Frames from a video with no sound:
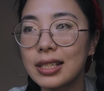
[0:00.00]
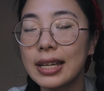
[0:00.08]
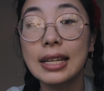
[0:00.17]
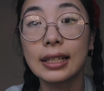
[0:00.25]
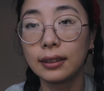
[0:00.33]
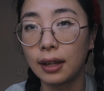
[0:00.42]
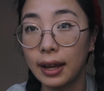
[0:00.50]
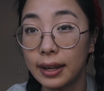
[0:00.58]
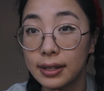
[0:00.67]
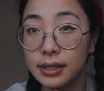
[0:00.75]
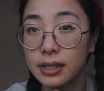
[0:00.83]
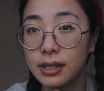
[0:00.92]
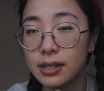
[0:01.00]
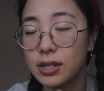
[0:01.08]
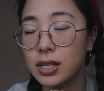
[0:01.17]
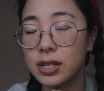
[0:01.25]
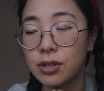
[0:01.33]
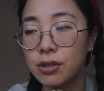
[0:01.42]
inclined
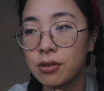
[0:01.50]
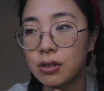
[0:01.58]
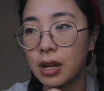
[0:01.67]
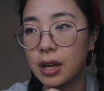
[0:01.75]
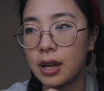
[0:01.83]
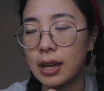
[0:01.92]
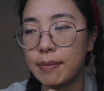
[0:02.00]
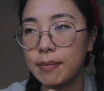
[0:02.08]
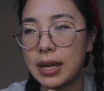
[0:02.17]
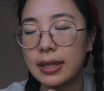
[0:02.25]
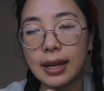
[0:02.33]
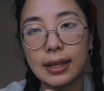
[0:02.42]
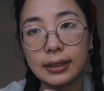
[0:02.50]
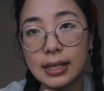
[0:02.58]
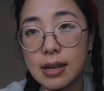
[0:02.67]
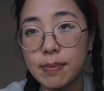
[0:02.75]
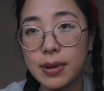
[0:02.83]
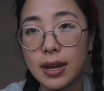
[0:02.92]
to make that
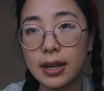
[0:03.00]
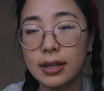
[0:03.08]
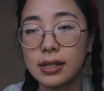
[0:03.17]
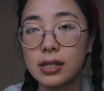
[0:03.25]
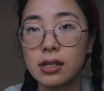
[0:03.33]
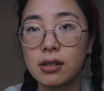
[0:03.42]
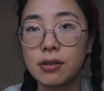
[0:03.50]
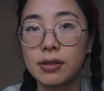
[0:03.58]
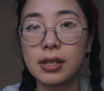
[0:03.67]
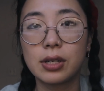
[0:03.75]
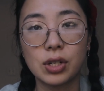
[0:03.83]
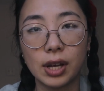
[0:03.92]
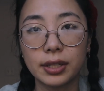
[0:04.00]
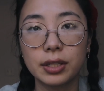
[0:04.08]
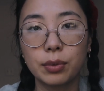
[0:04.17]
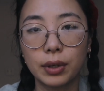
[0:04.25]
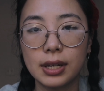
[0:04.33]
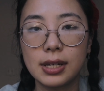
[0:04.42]
leap and to
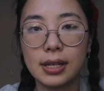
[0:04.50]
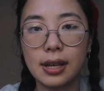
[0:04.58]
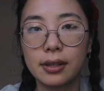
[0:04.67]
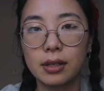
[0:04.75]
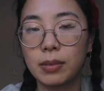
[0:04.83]
suggest working together,